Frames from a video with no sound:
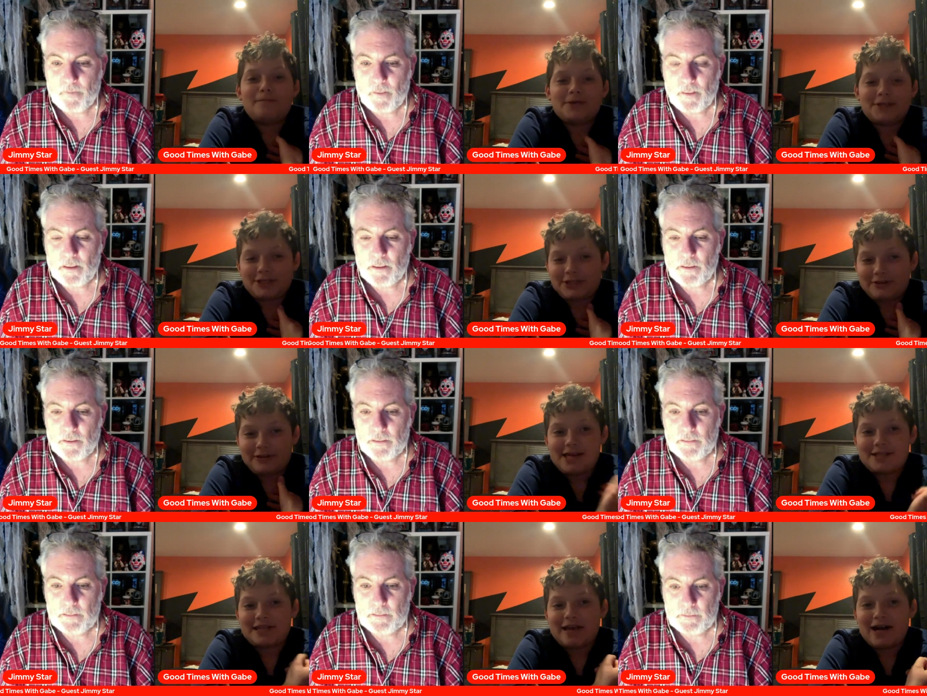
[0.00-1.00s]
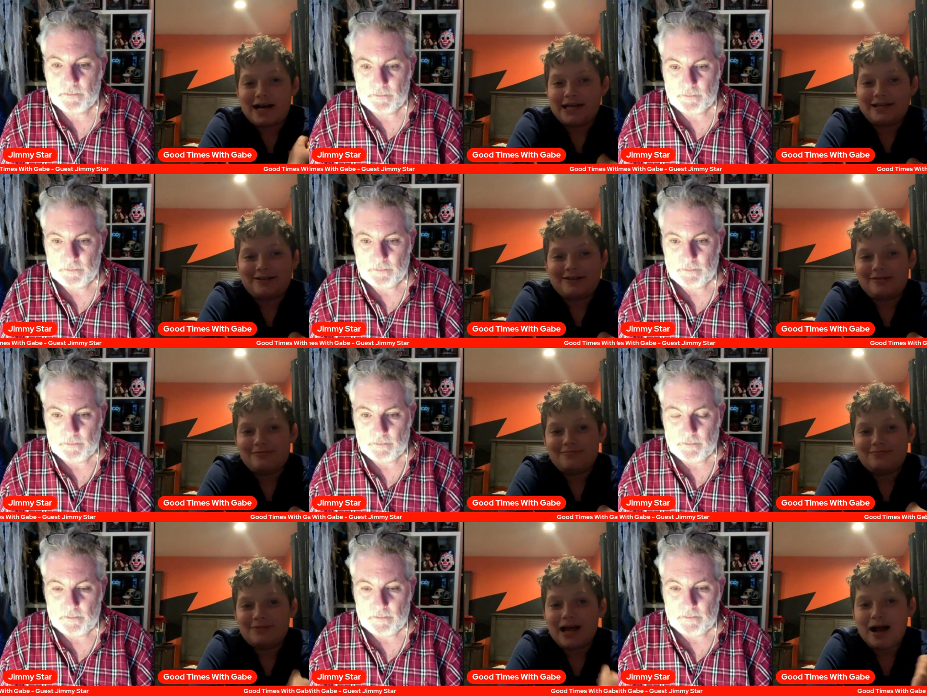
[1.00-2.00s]
Speaker 1: mystery. That's how I gotta go.
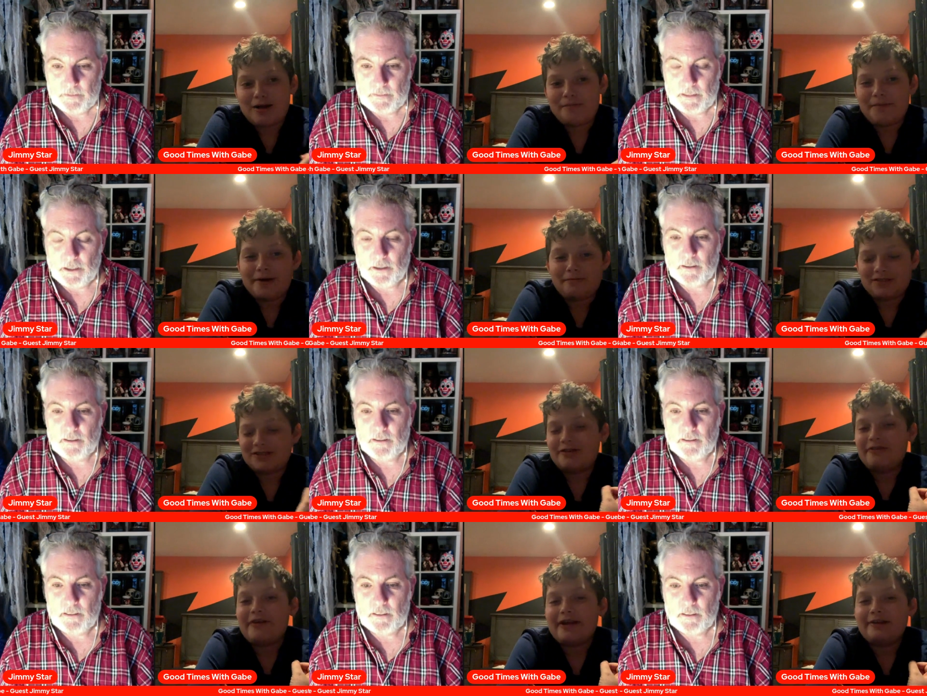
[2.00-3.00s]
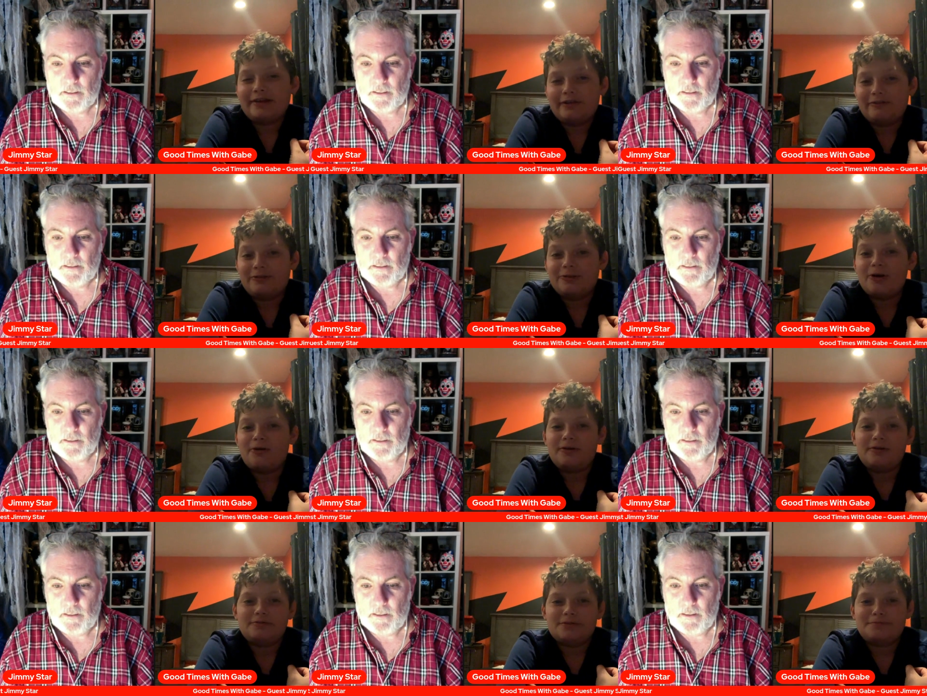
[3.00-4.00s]
Aquaman was great, even though
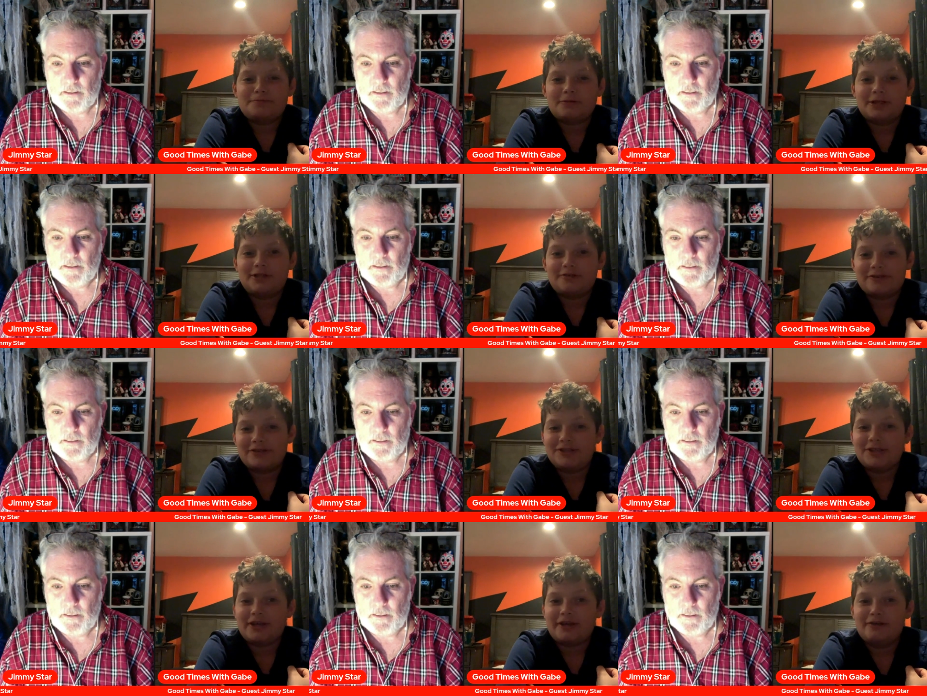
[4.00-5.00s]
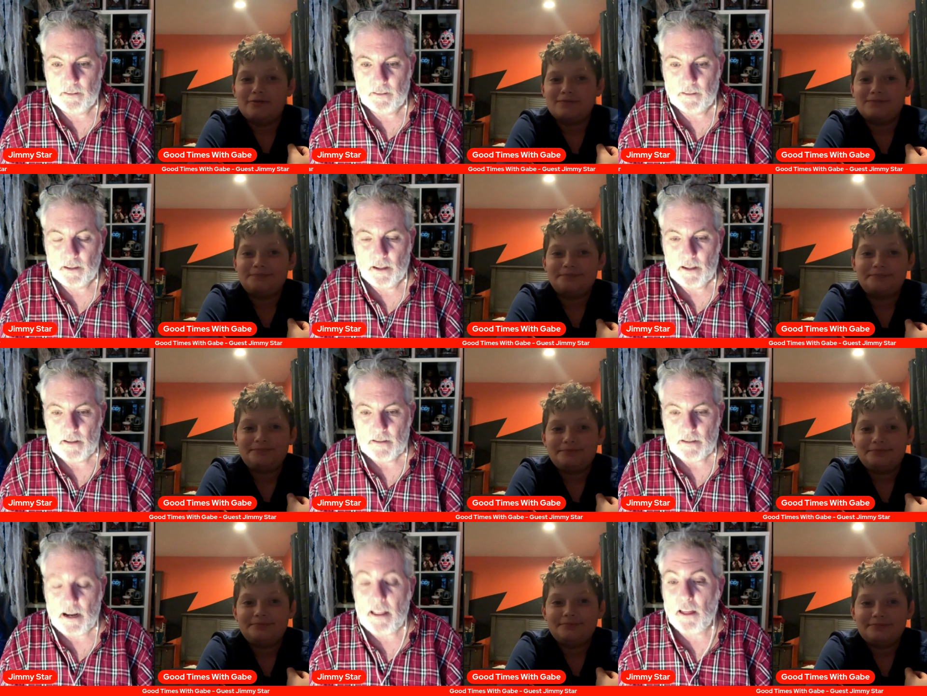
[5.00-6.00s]
it was pretty cliche.
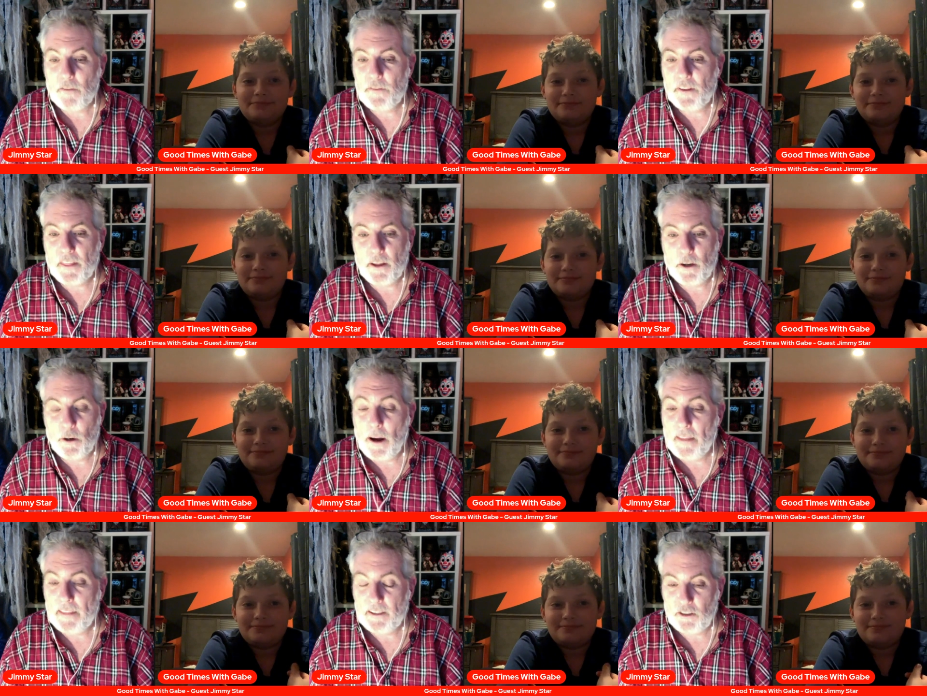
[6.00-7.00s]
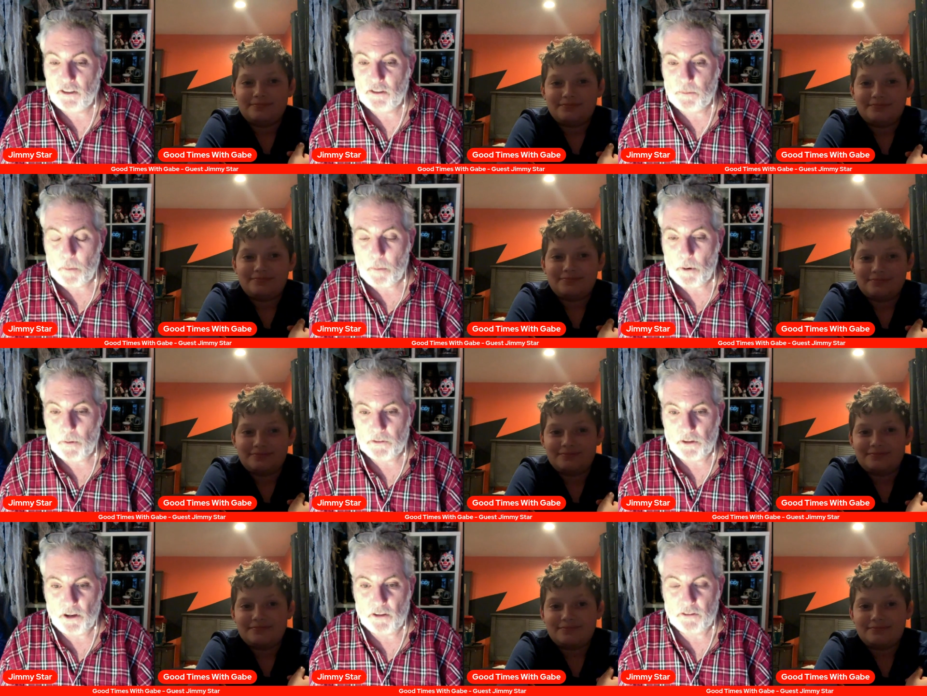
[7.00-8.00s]
Speaker 2: I loved it though. I think Jason Momoa is
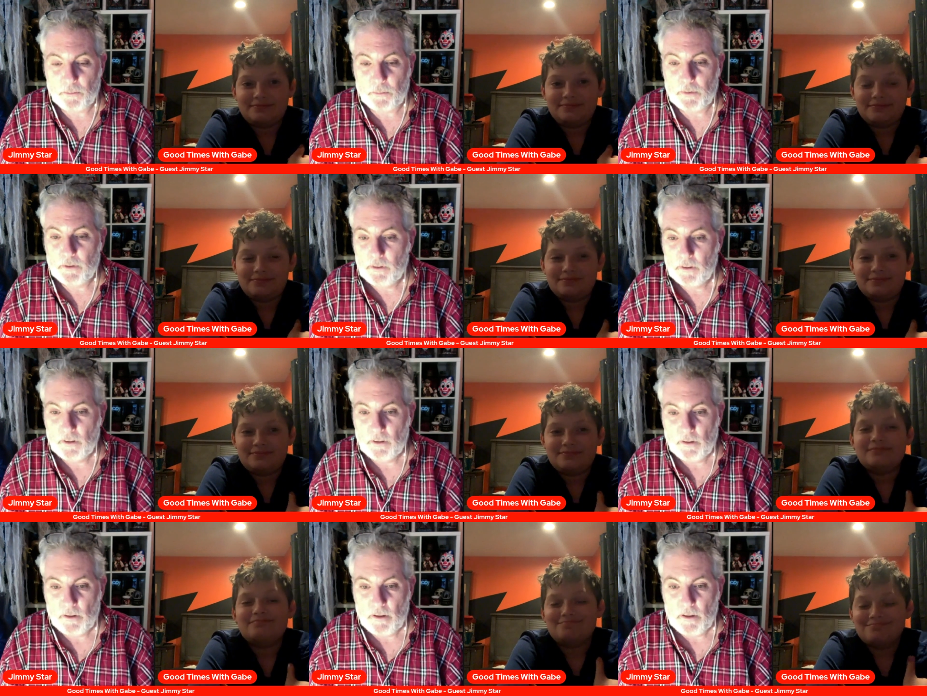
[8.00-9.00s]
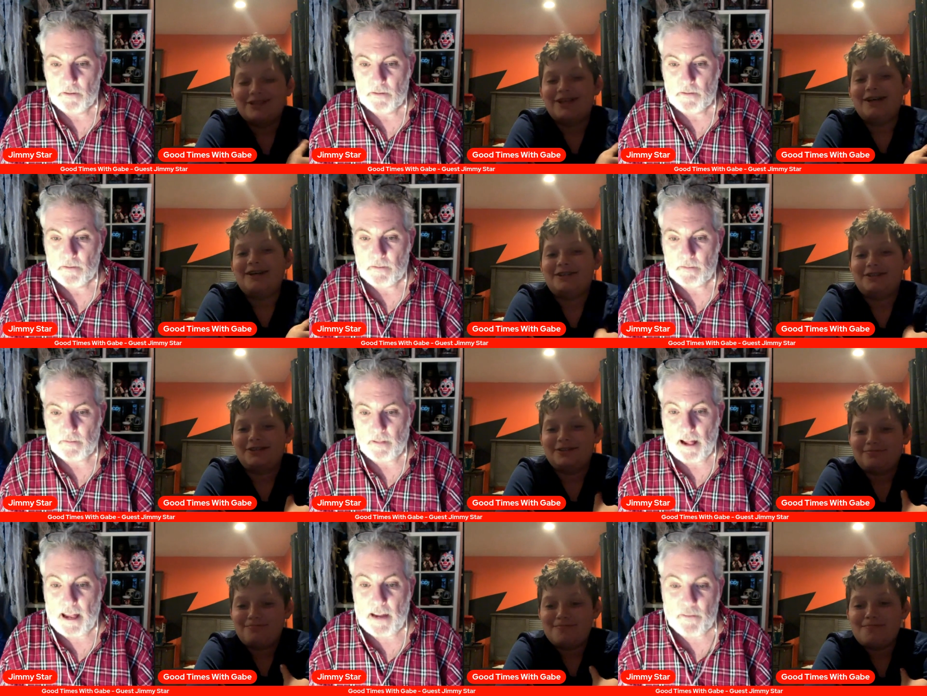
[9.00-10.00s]
awesome.
Speaker 1: Yeah, I agree.
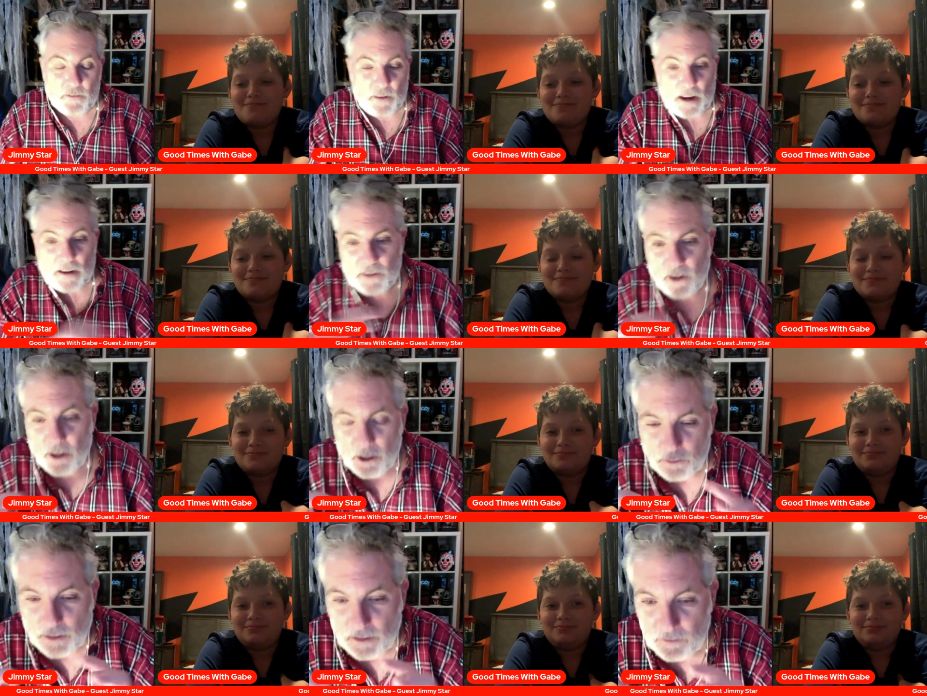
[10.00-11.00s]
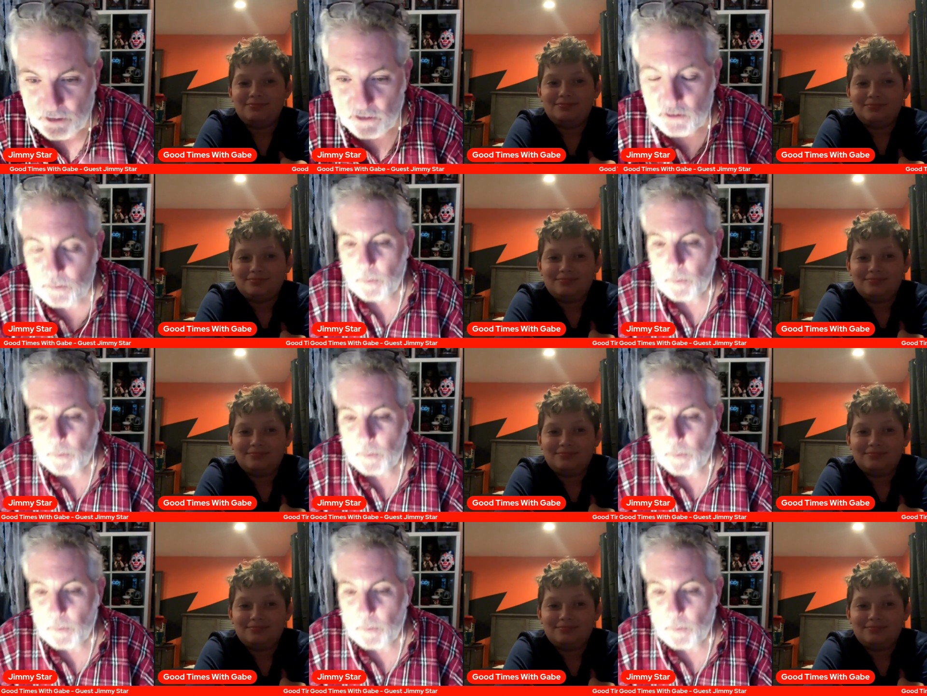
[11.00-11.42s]
I have a
Speaker 2: I have an autographed Jason